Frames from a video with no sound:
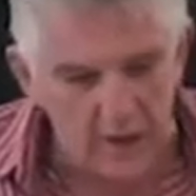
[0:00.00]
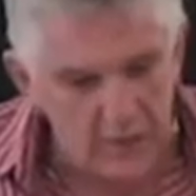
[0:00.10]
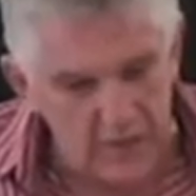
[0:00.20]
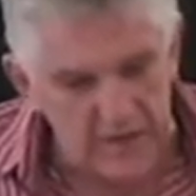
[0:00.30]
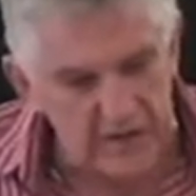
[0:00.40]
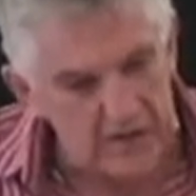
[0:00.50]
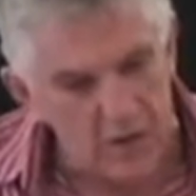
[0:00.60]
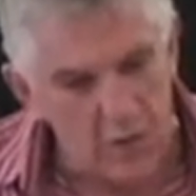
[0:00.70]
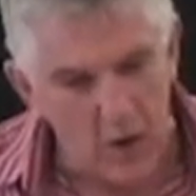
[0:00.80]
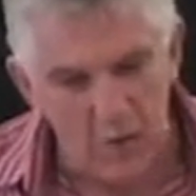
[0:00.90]
So he says, you
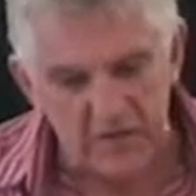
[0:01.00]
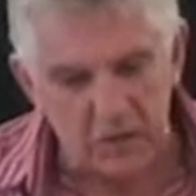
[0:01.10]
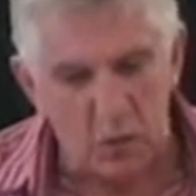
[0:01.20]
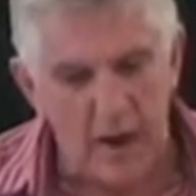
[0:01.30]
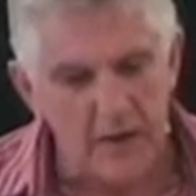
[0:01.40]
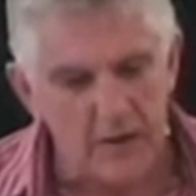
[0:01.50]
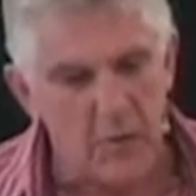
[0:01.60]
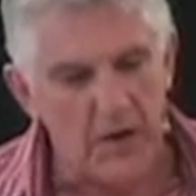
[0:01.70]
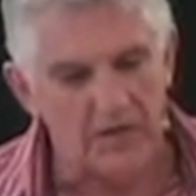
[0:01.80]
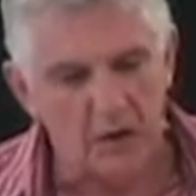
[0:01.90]
know what, we're
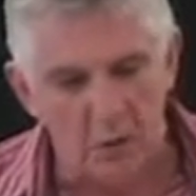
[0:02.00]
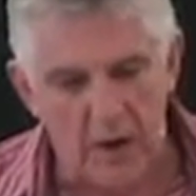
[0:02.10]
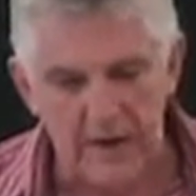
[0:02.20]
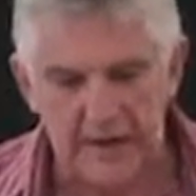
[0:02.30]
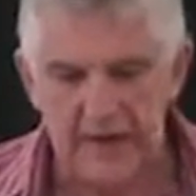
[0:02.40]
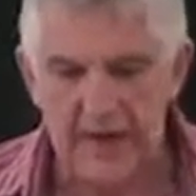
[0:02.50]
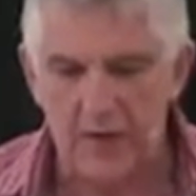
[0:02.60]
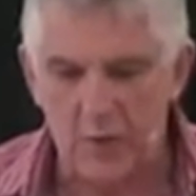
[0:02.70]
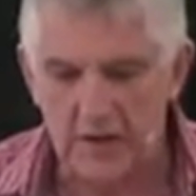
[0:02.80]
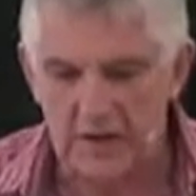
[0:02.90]
surrounded by so great a cloud
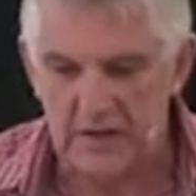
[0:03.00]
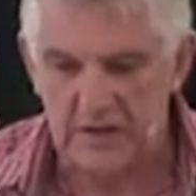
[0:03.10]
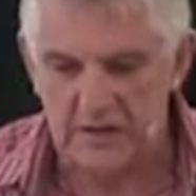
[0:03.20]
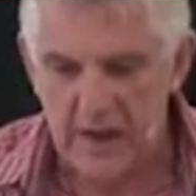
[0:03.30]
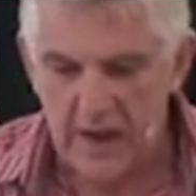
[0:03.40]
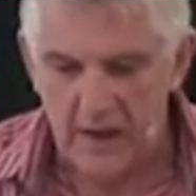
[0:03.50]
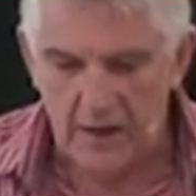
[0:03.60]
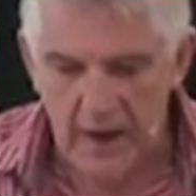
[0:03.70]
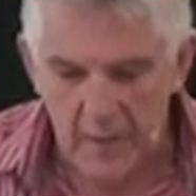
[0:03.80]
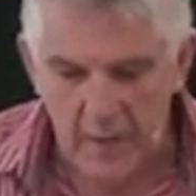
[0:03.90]
of witnesses.
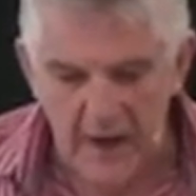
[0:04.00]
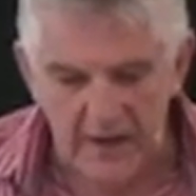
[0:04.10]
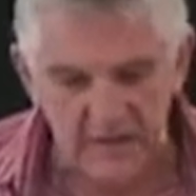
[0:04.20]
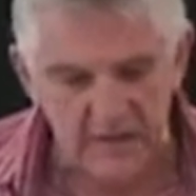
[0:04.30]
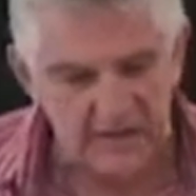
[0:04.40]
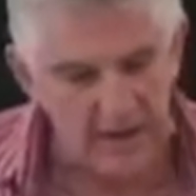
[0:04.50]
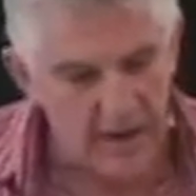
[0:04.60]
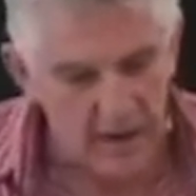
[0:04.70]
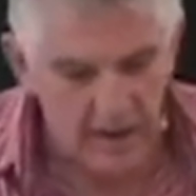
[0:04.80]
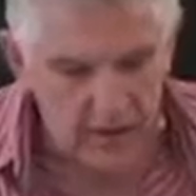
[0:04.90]
On that basis,
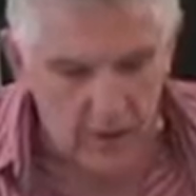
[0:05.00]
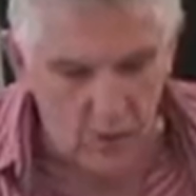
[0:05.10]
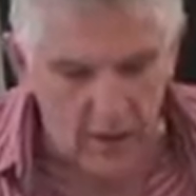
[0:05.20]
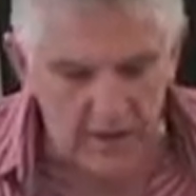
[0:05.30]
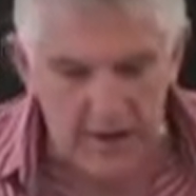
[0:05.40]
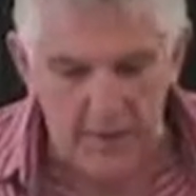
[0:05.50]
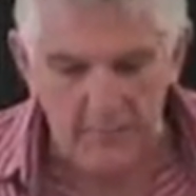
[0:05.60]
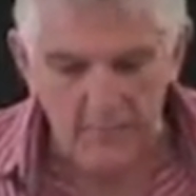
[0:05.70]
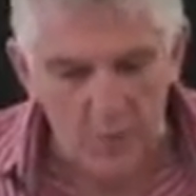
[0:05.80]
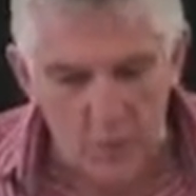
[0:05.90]
you know what,
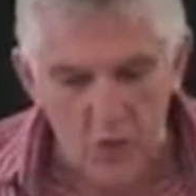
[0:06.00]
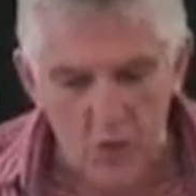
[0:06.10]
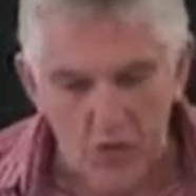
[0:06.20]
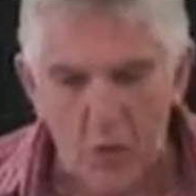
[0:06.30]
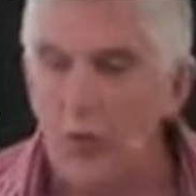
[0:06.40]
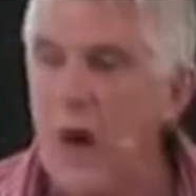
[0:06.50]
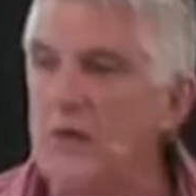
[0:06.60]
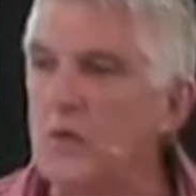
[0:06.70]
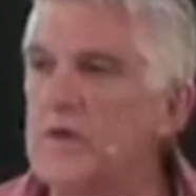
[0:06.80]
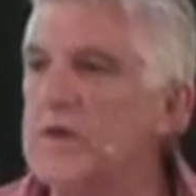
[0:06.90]
we ought to
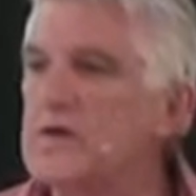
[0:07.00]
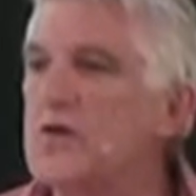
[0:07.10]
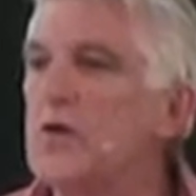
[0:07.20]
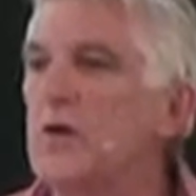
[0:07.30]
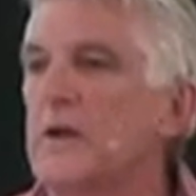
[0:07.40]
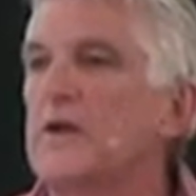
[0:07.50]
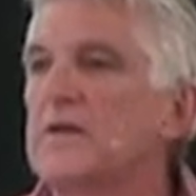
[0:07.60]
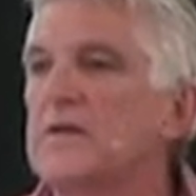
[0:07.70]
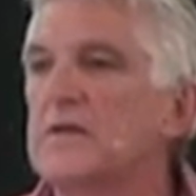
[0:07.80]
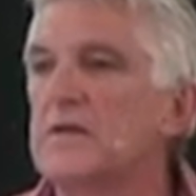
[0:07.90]
run with
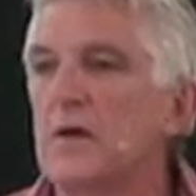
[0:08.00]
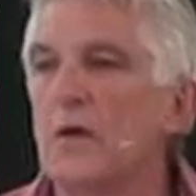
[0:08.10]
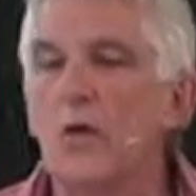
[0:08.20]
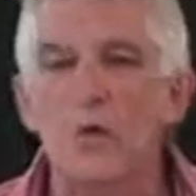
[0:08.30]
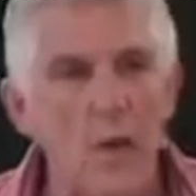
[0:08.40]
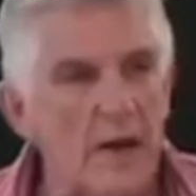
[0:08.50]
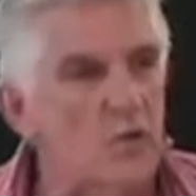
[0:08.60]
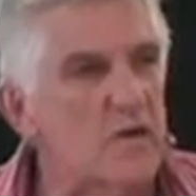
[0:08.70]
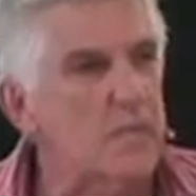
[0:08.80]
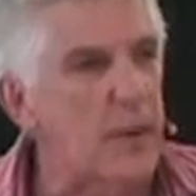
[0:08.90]
endurance, or
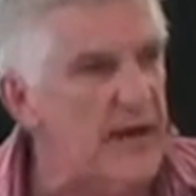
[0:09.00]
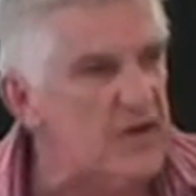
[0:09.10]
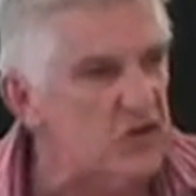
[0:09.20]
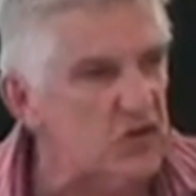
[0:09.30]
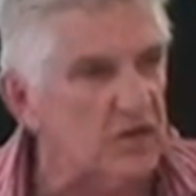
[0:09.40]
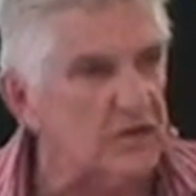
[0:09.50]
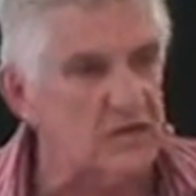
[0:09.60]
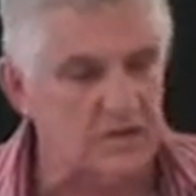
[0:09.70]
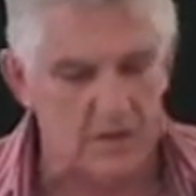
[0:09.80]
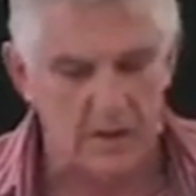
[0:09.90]
run with
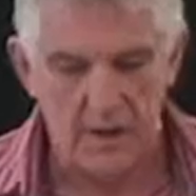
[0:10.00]
patience.